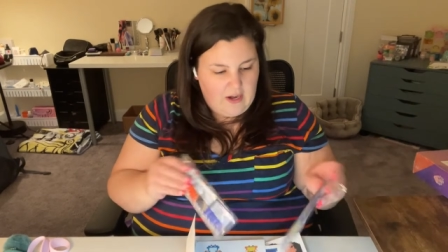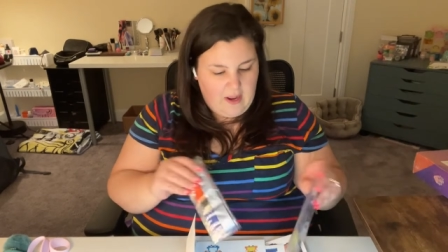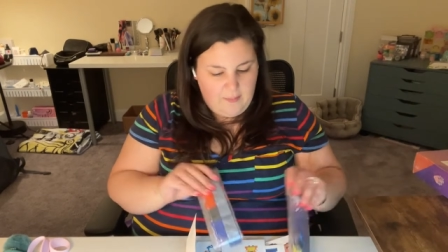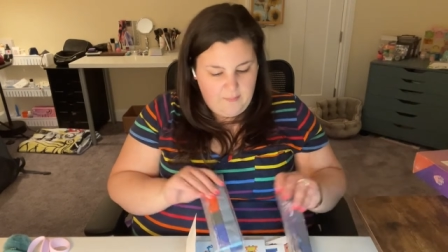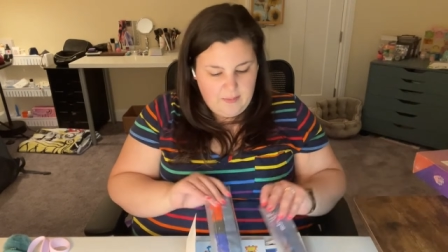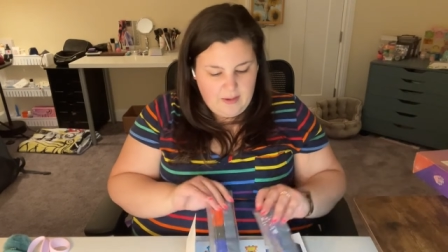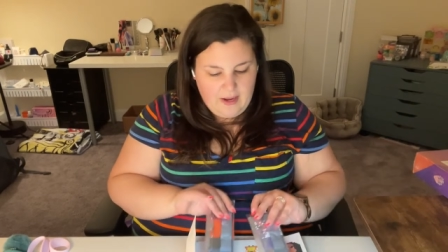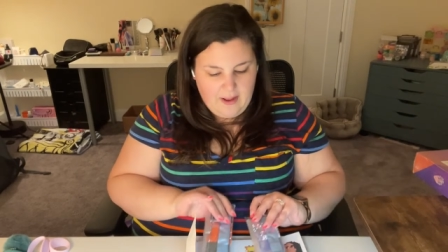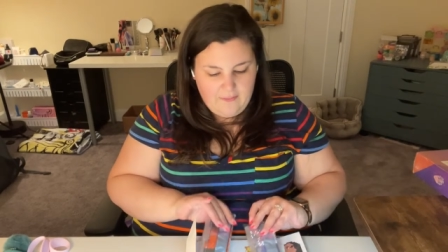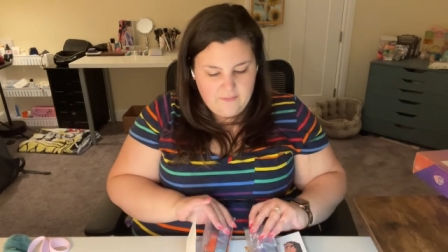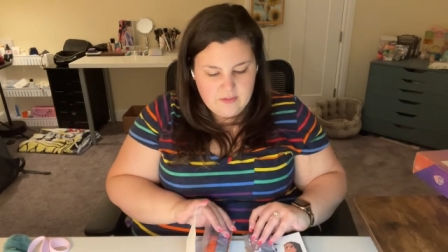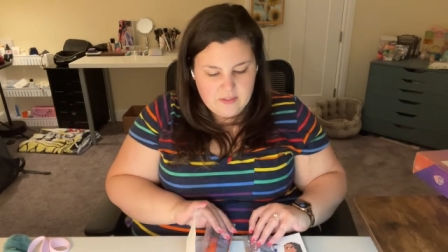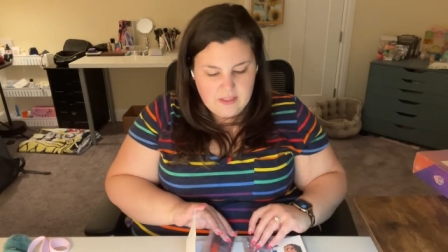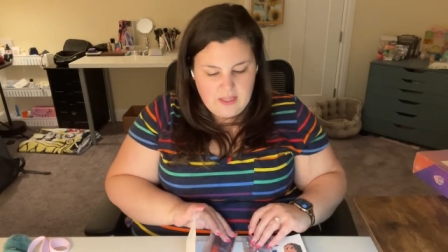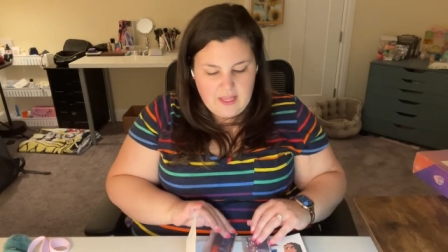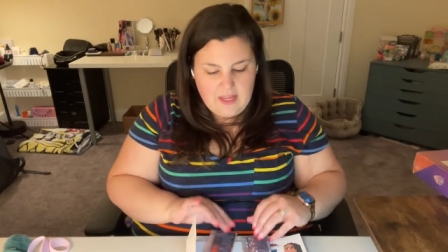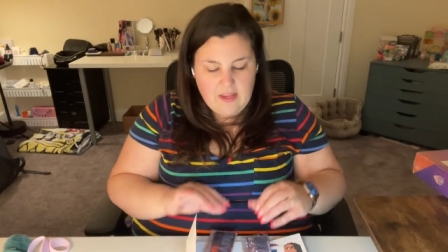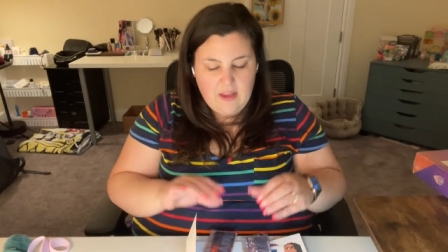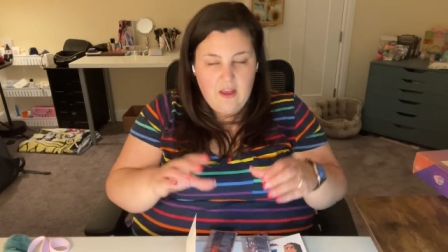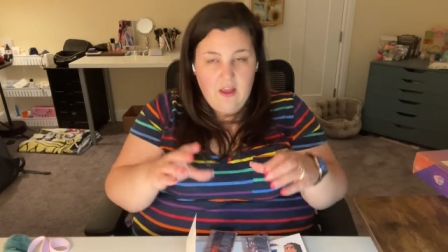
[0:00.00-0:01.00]
I'm gonna have to
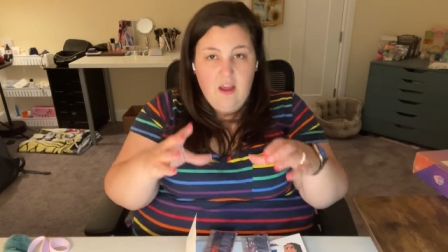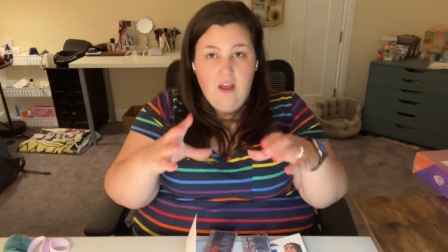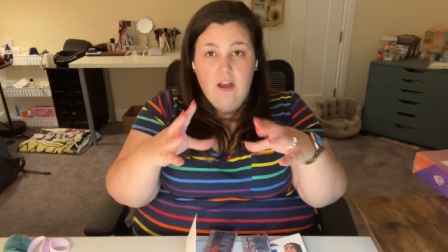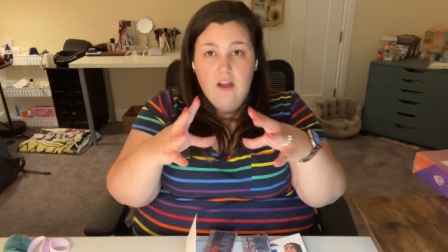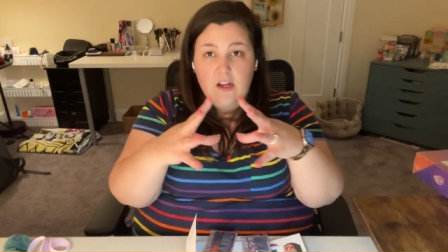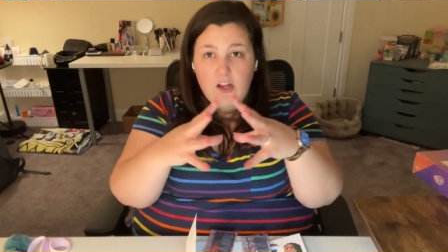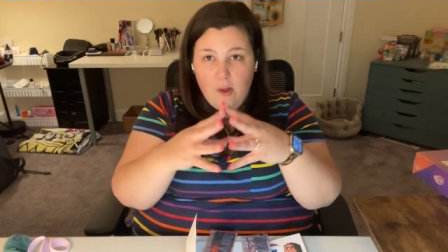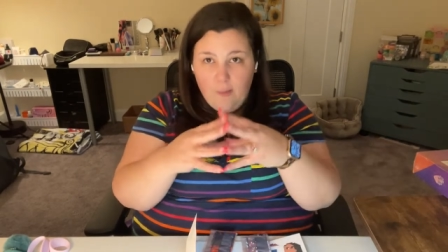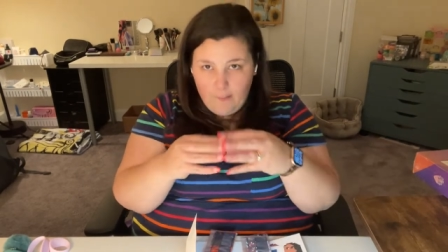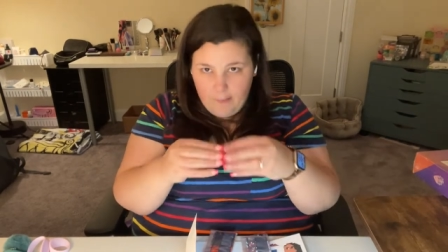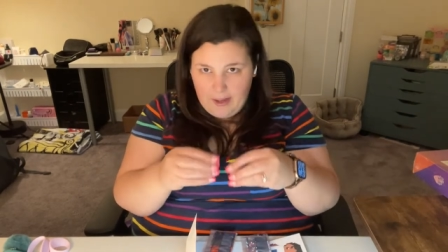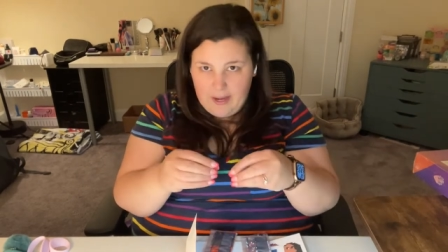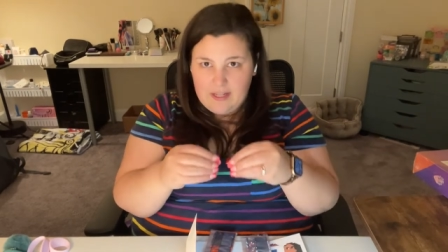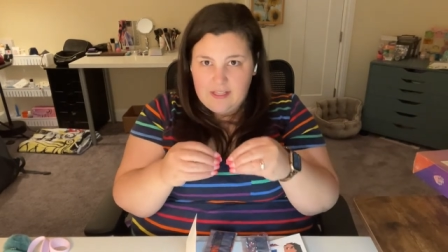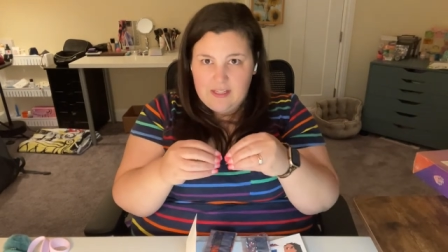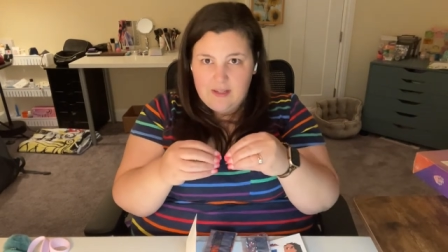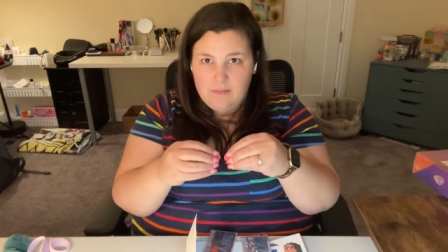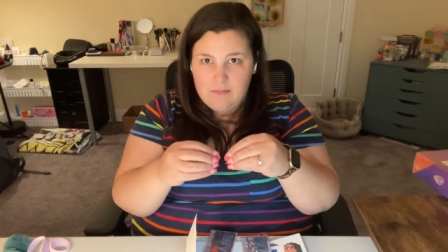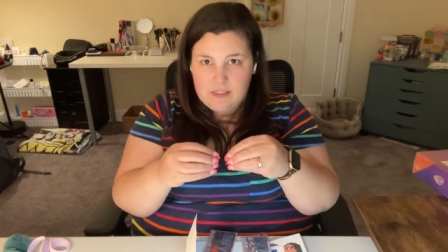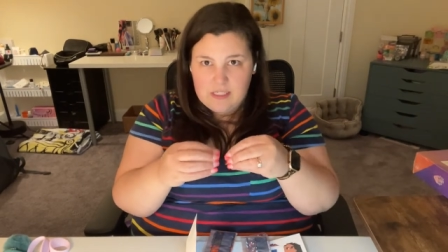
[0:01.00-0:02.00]
like combine
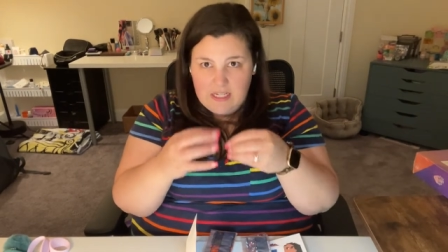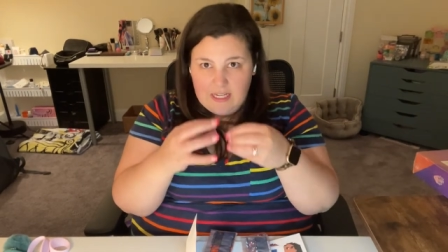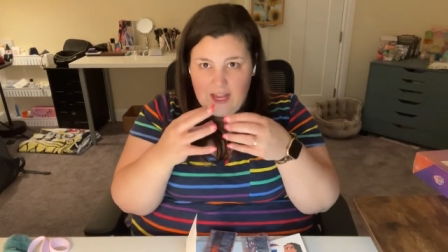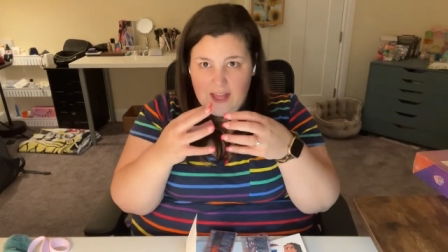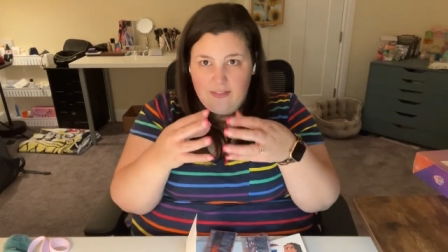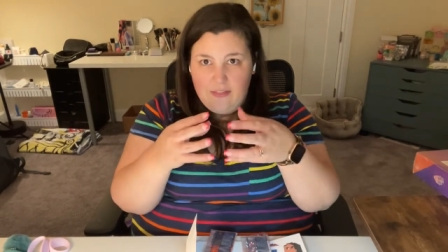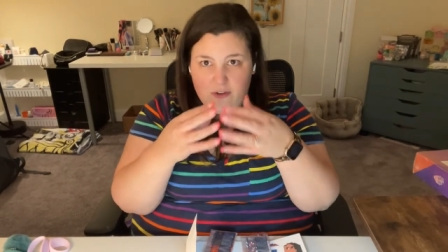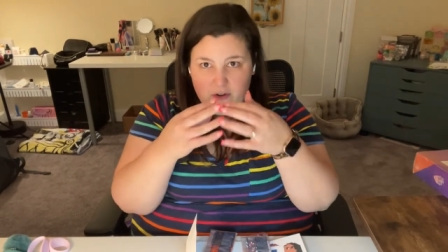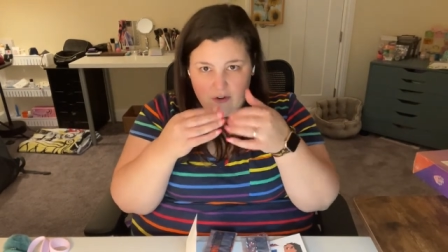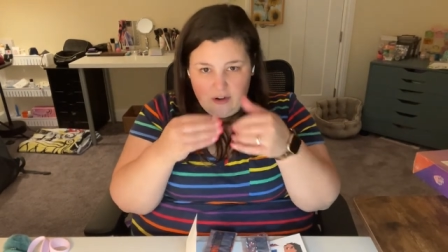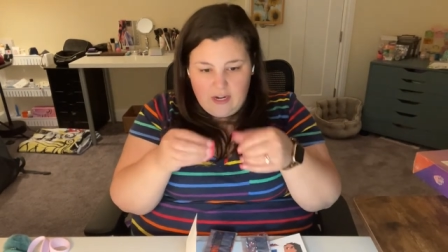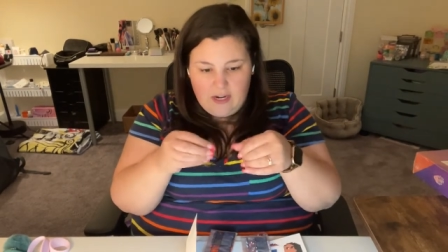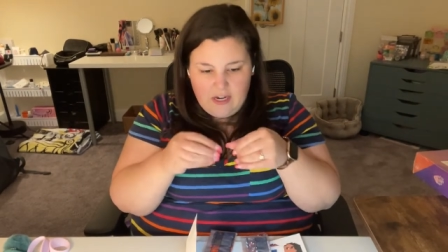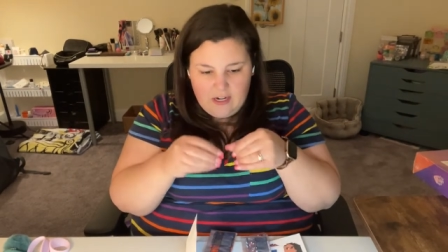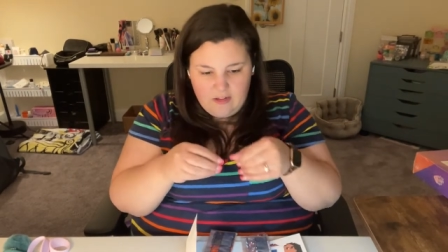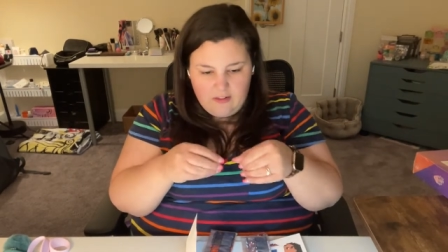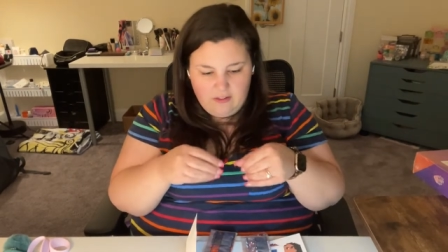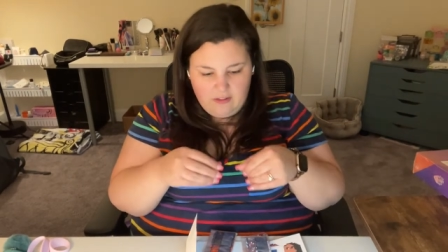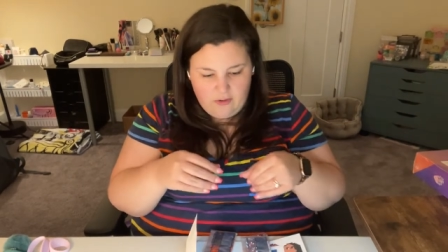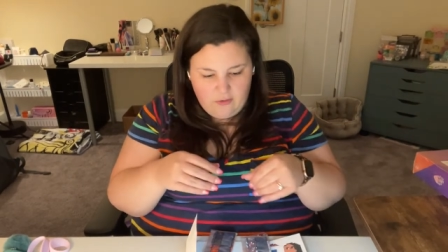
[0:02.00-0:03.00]
them together in
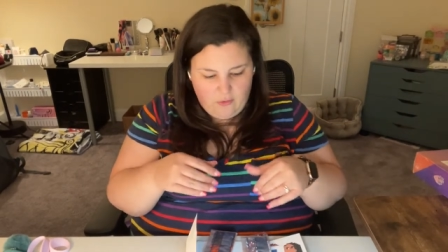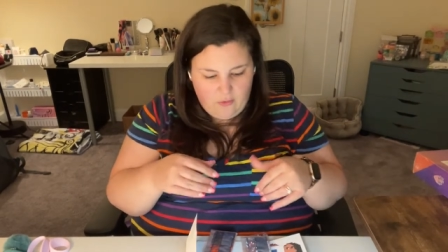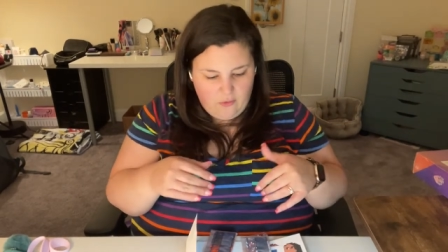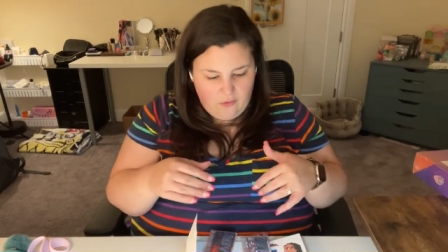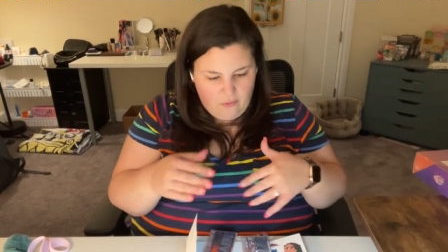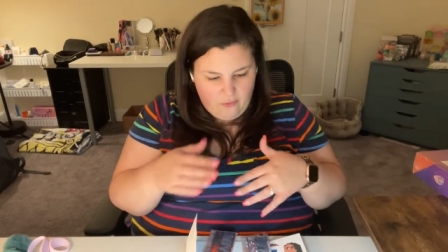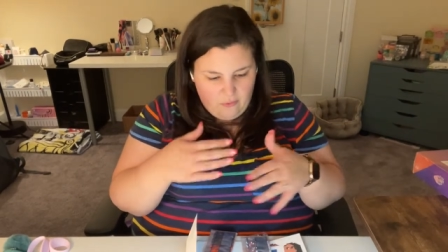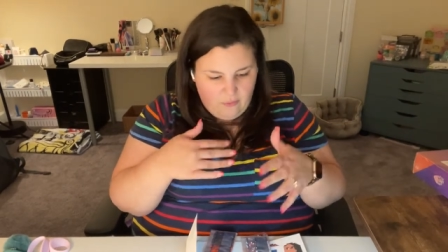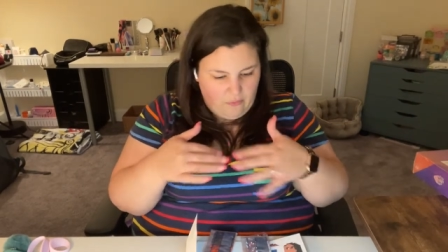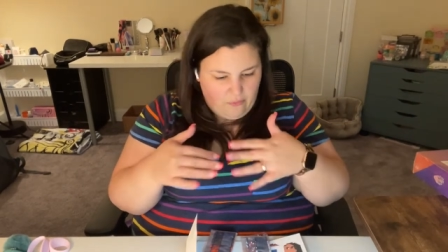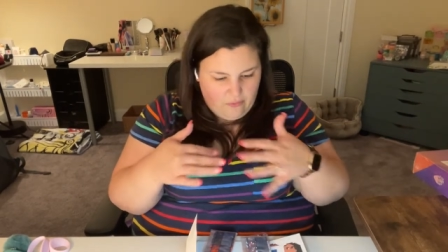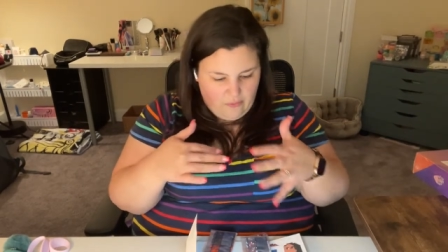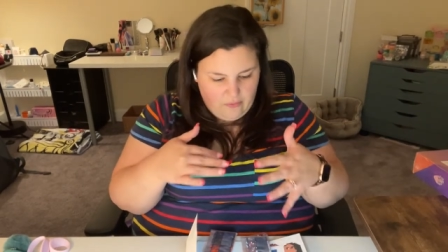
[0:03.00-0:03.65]
a little